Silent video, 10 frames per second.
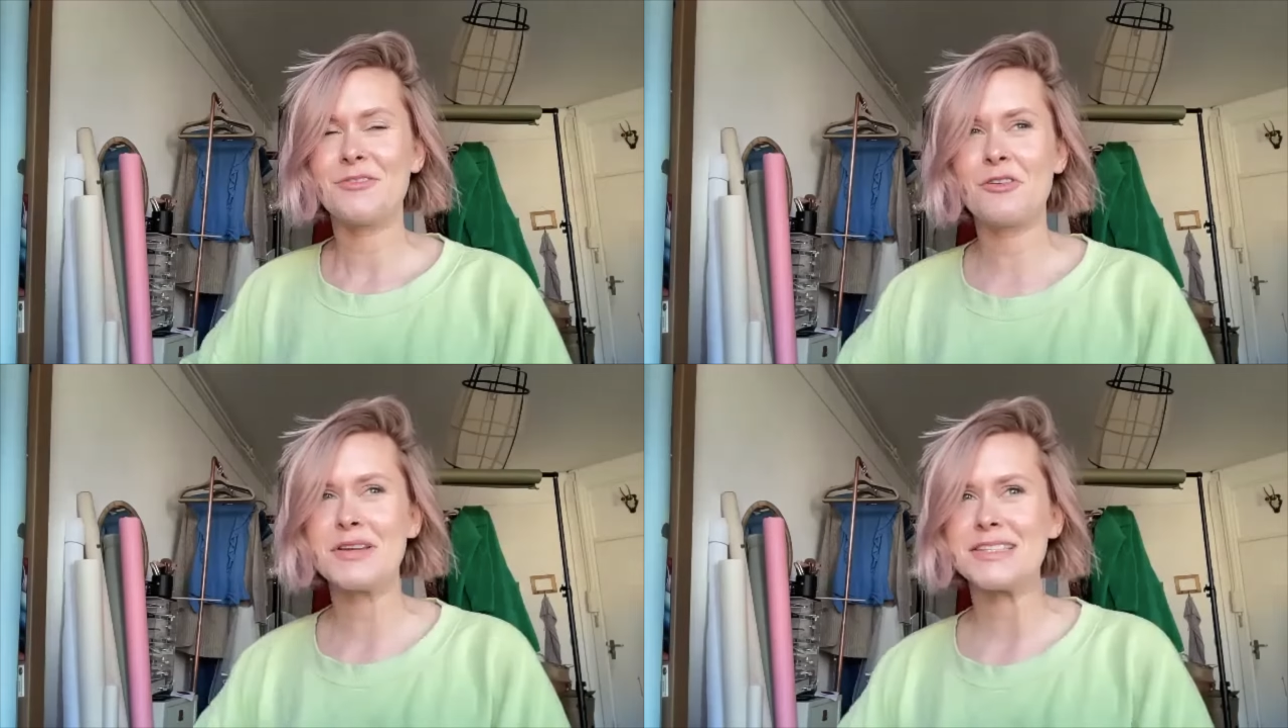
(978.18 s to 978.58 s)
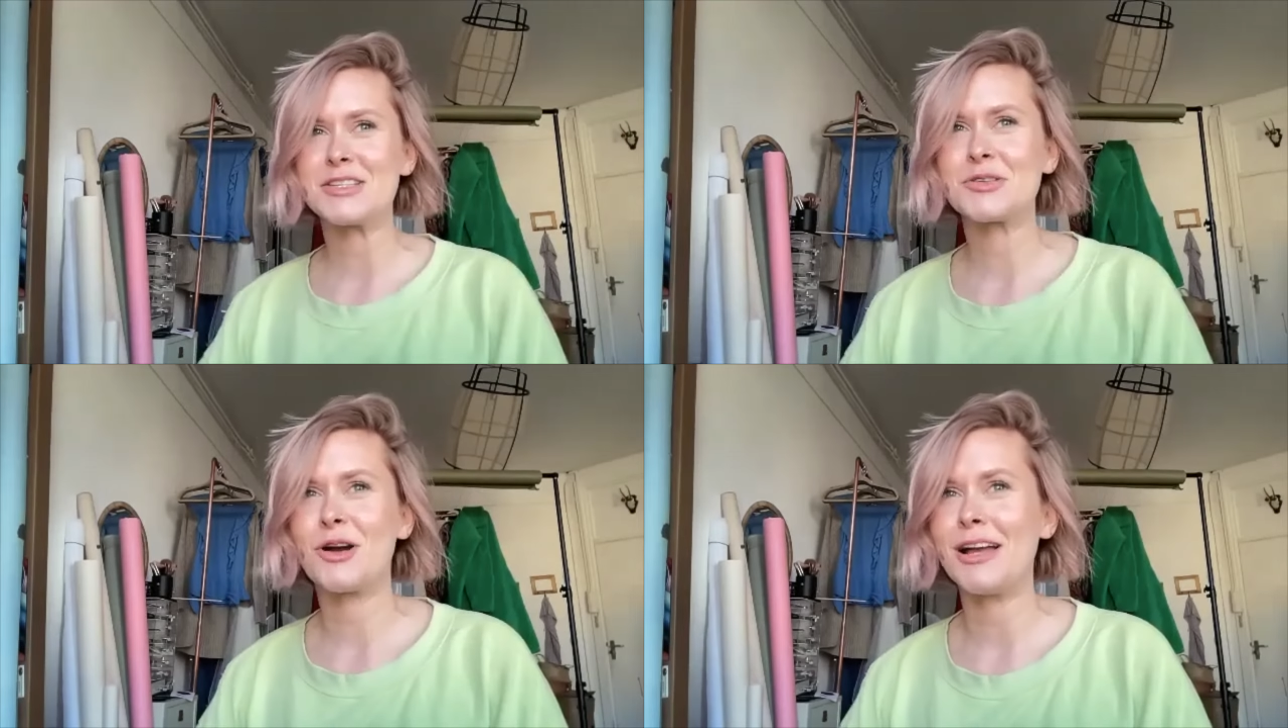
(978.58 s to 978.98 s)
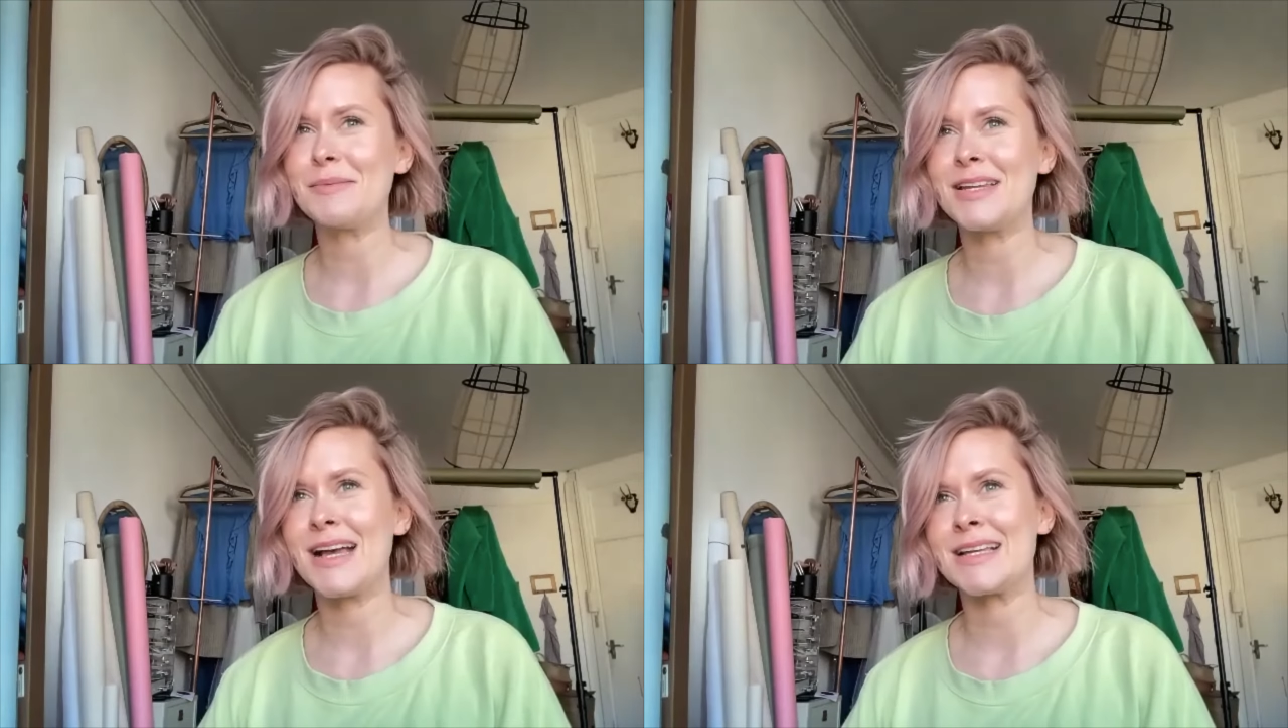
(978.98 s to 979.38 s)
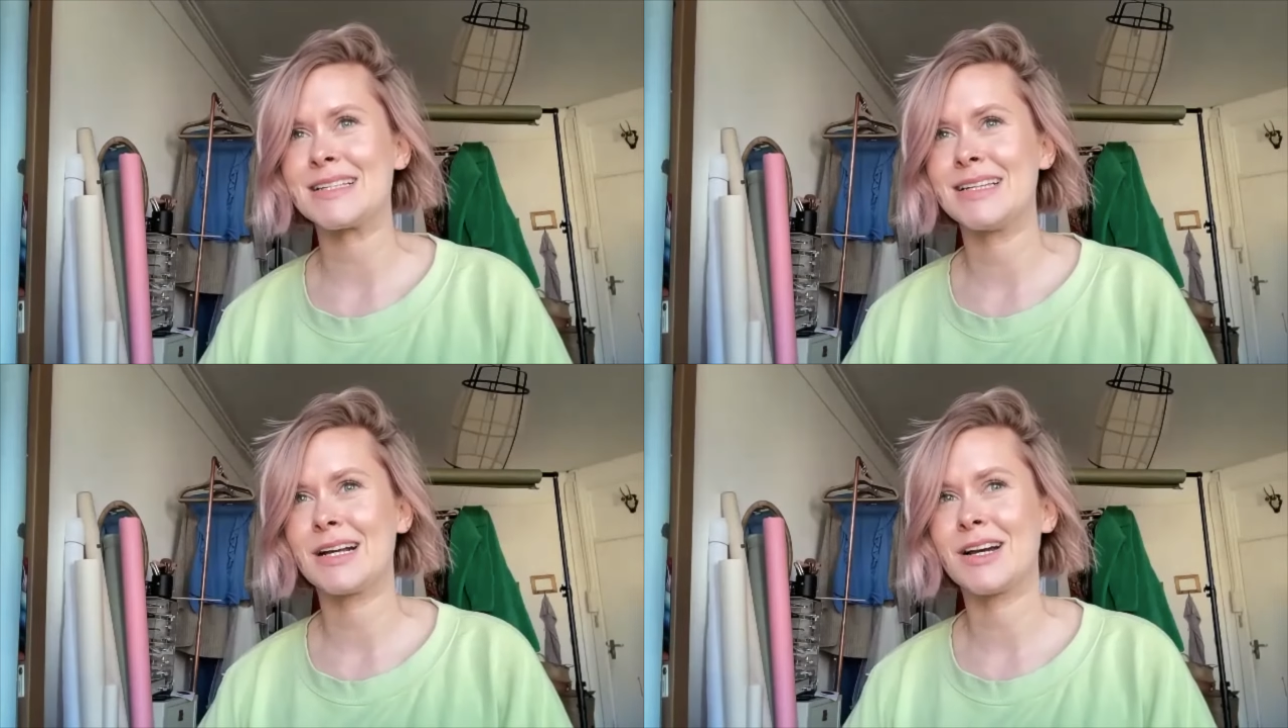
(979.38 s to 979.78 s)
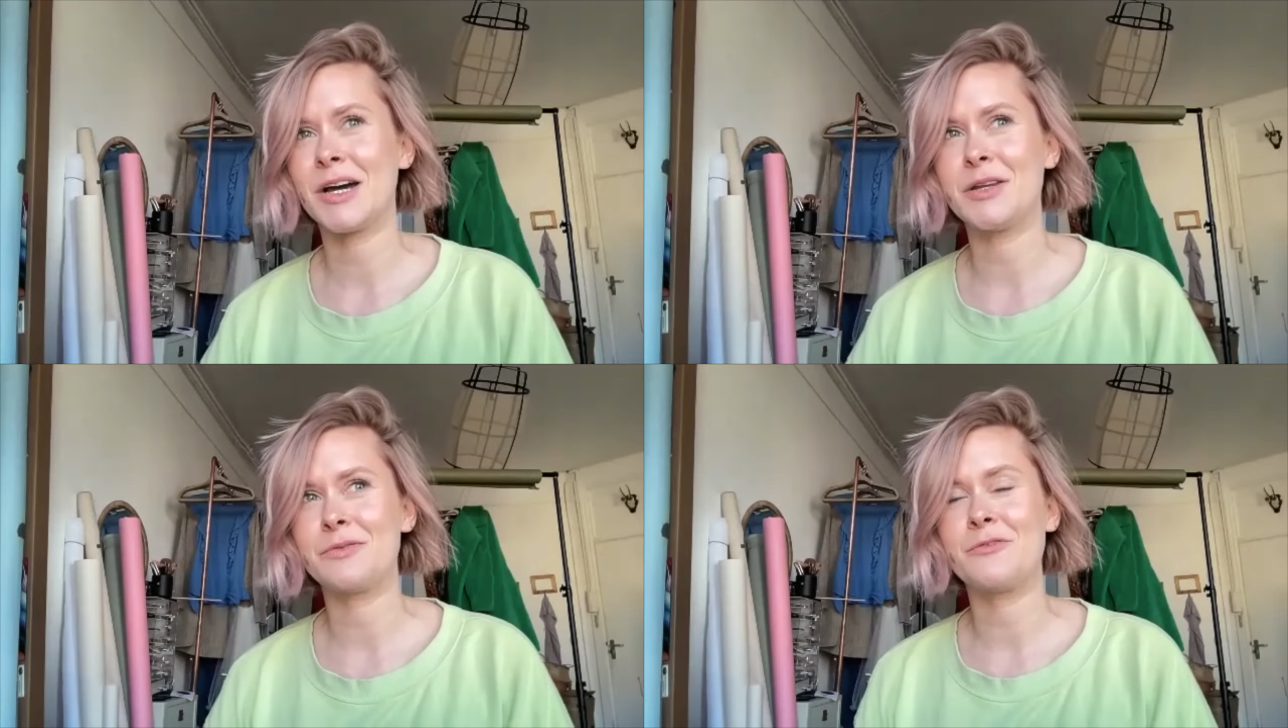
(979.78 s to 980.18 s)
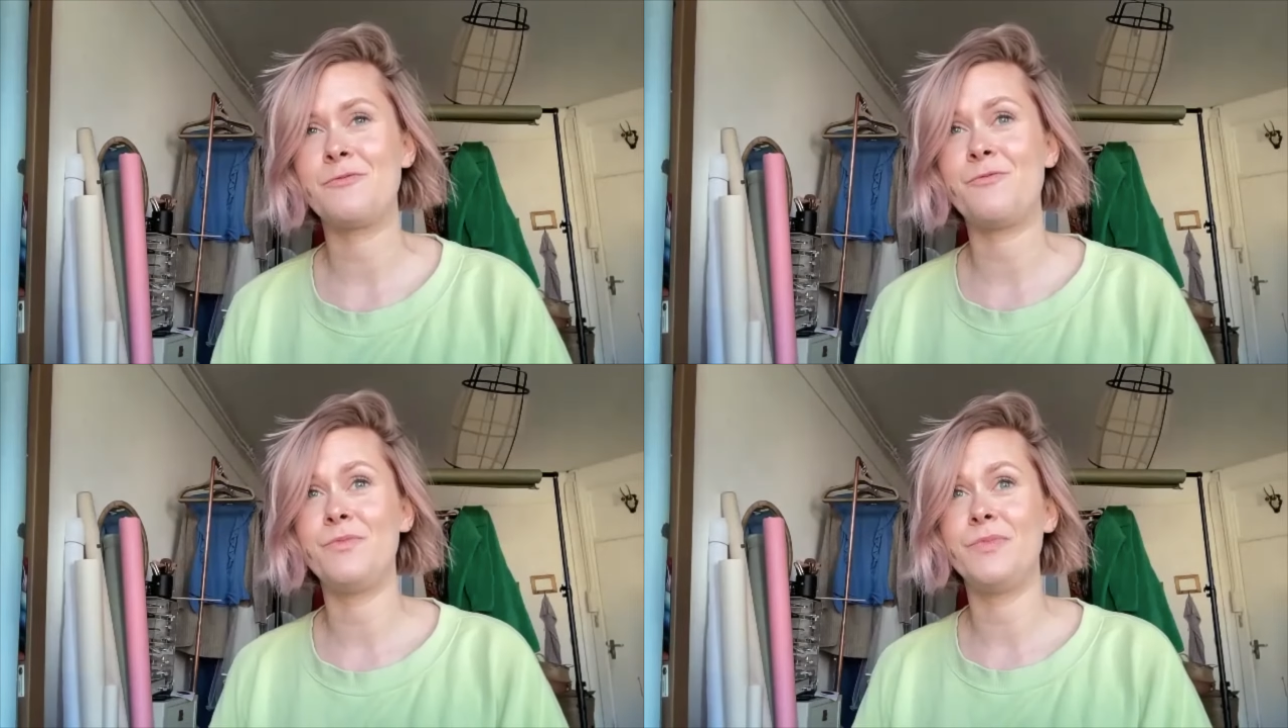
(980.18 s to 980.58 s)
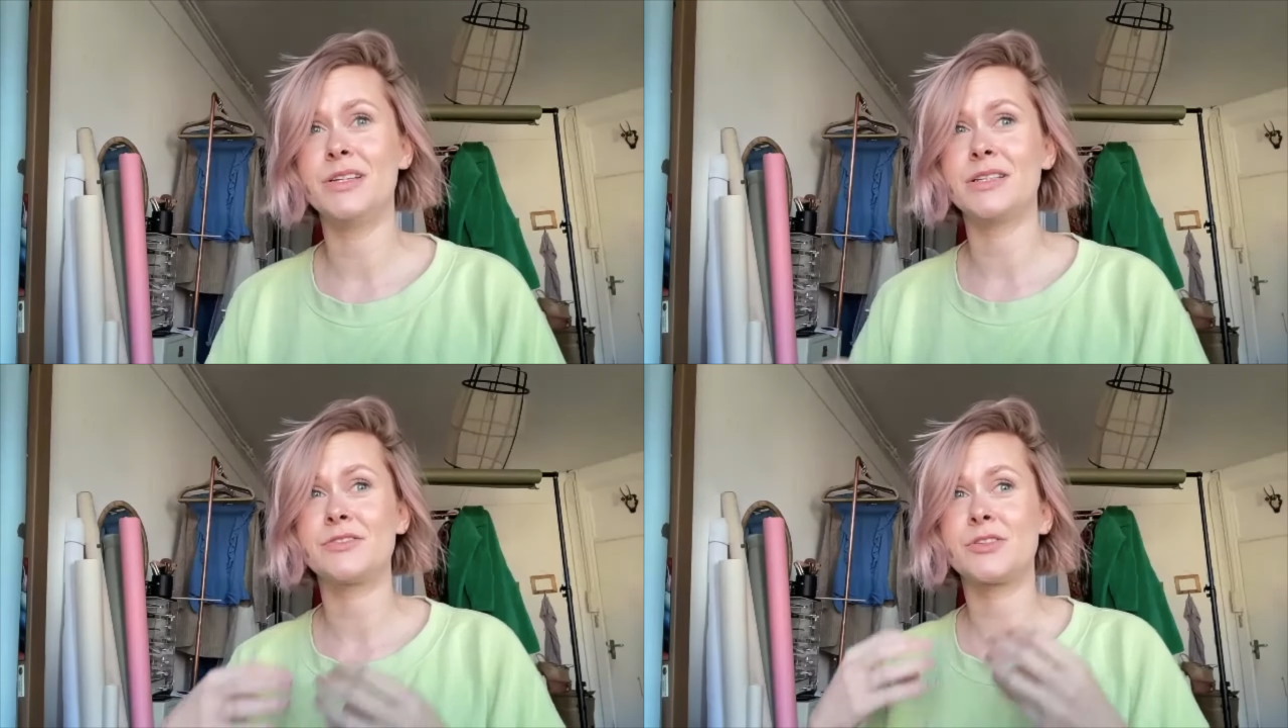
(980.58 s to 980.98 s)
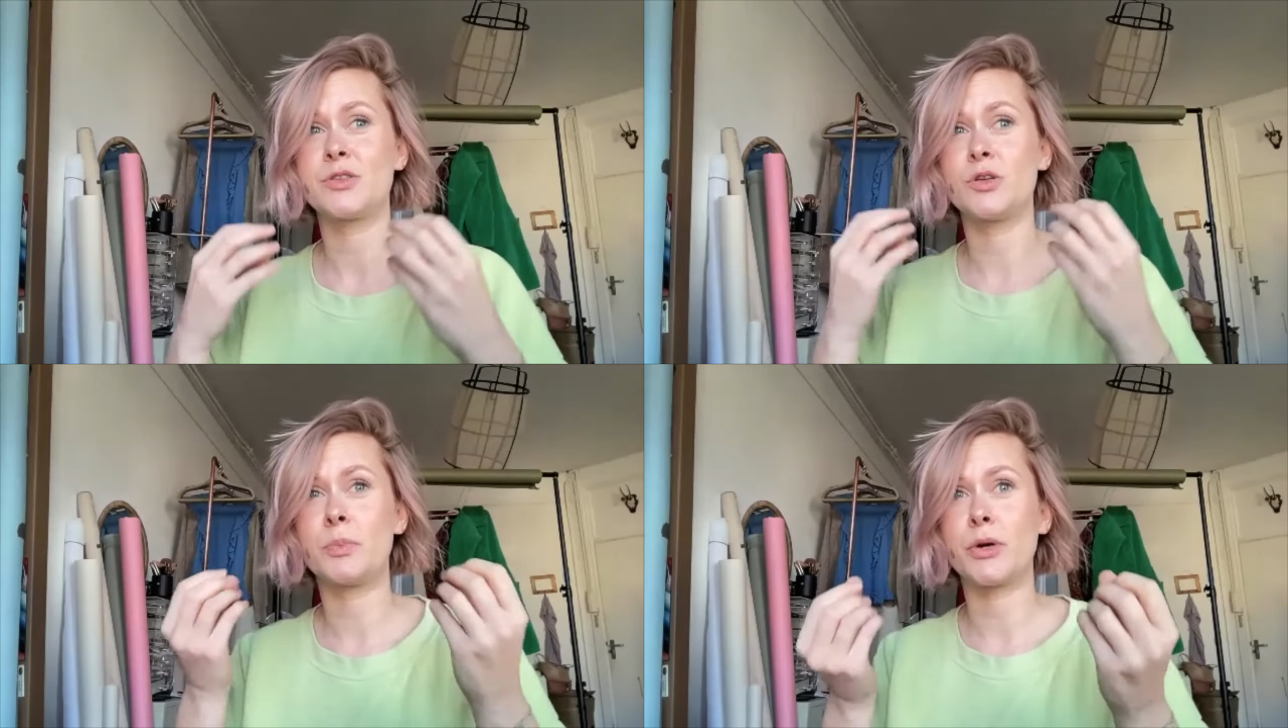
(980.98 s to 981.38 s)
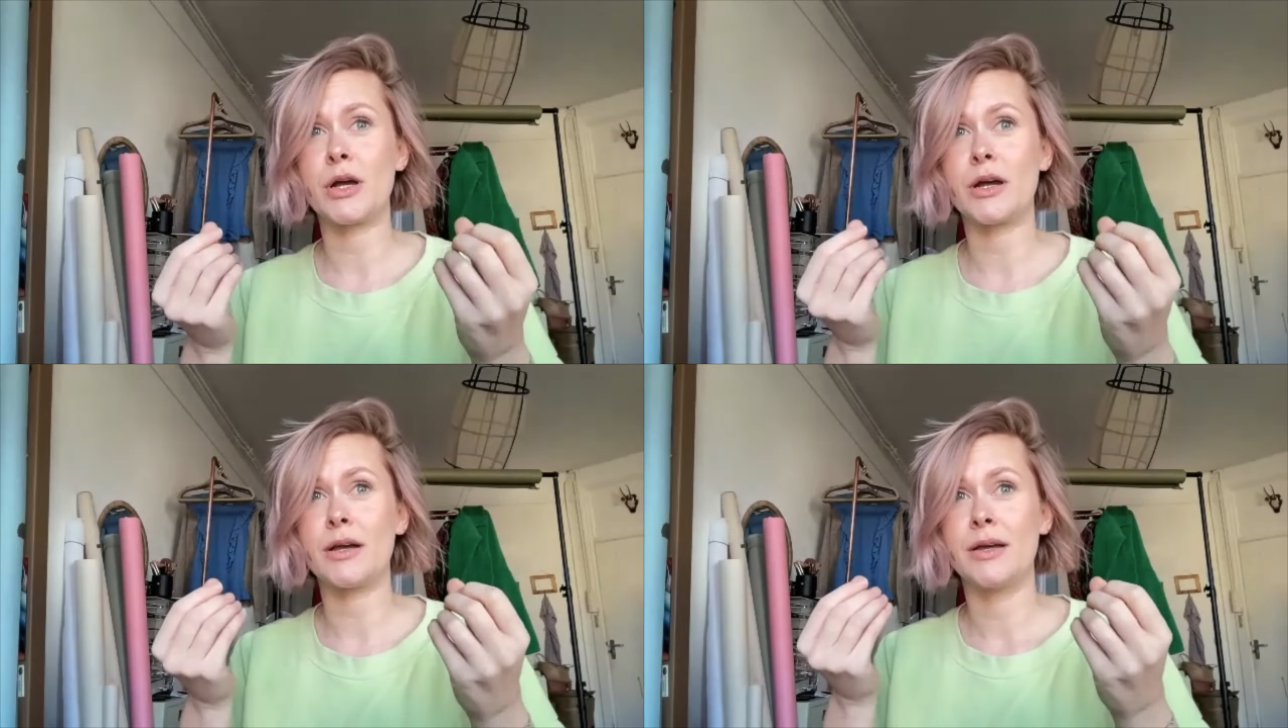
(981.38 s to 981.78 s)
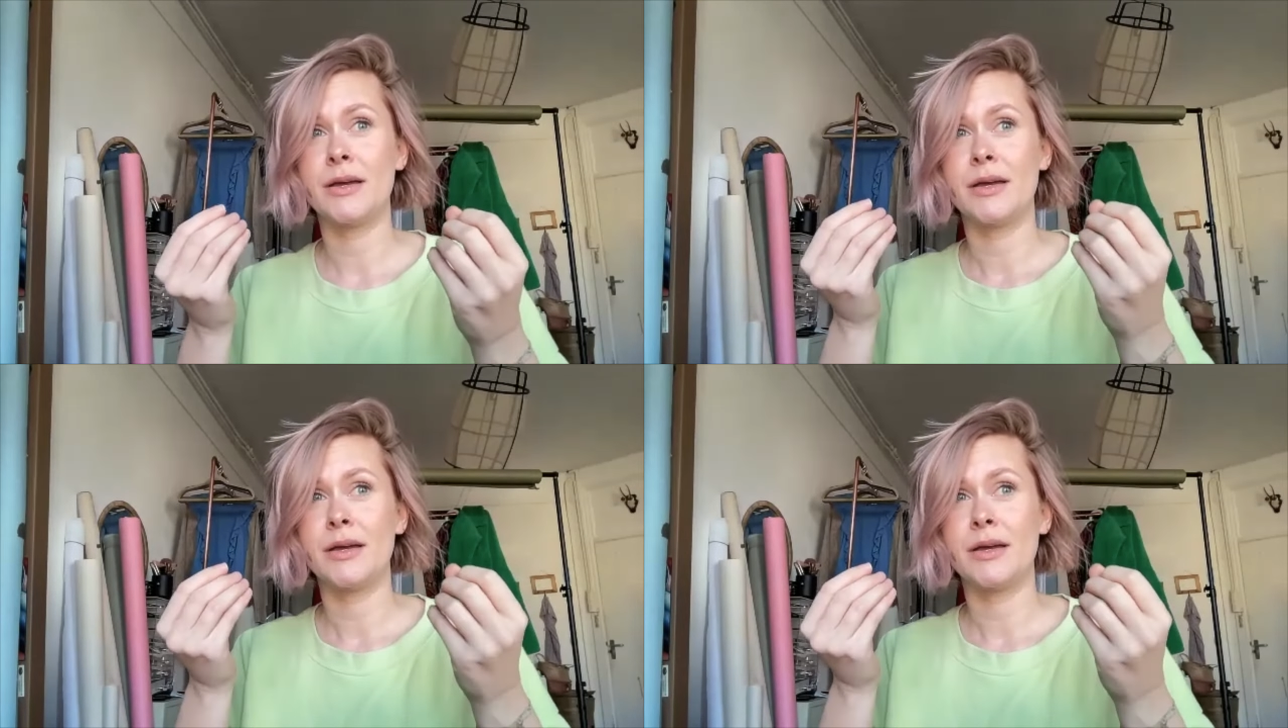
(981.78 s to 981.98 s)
always described it as kind of a super